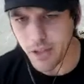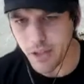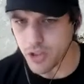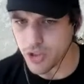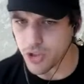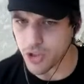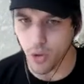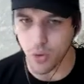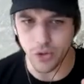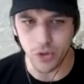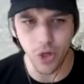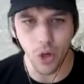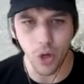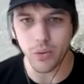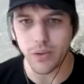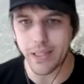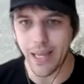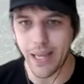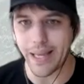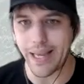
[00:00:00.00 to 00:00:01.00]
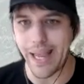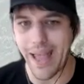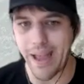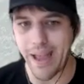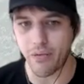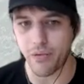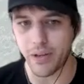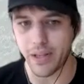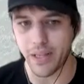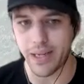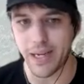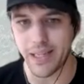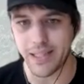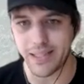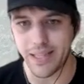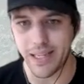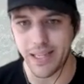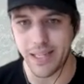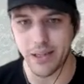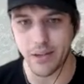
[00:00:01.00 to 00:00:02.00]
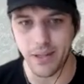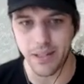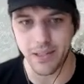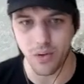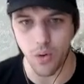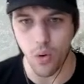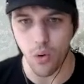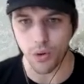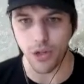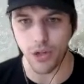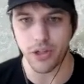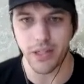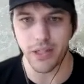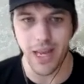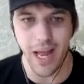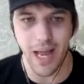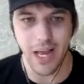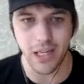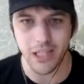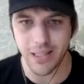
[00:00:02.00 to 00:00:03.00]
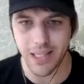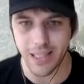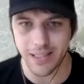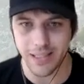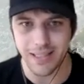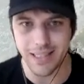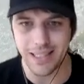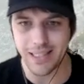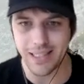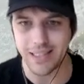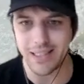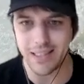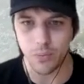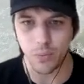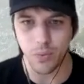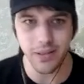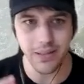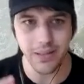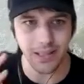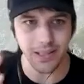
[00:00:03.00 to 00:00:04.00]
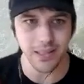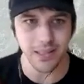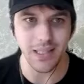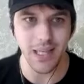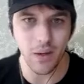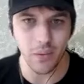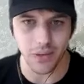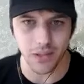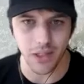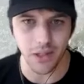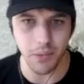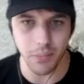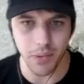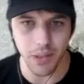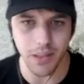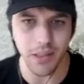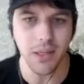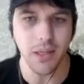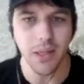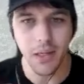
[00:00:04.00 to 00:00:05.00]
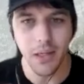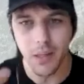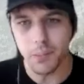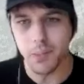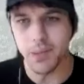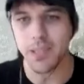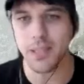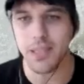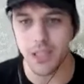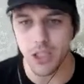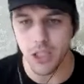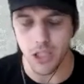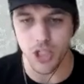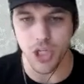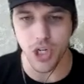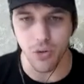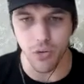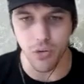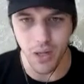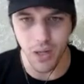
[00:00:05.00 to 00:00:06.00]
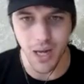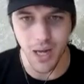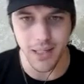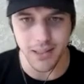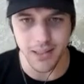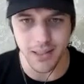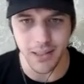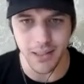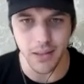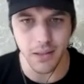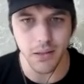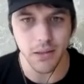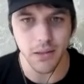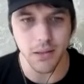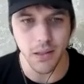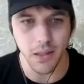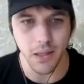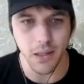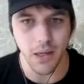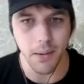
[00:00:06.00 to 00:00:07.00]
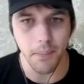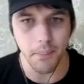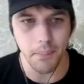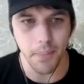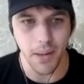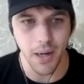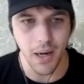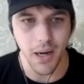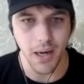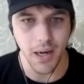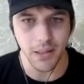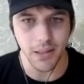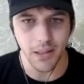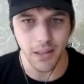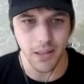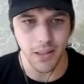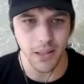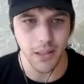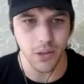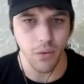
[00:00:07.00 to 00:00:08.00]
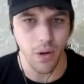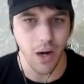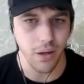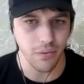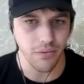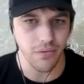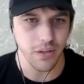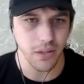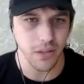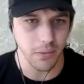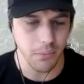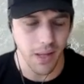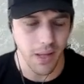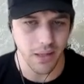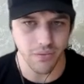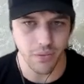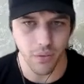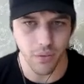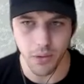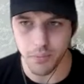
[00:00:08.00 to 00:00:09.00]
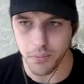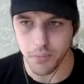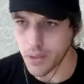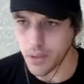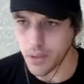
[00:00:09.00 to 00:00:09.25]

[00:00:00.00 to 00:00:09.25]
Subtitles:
So don't take everything I say here as cold hard cash, that this is how it's going to be, but this is the general idea behind the crowdfunding platform.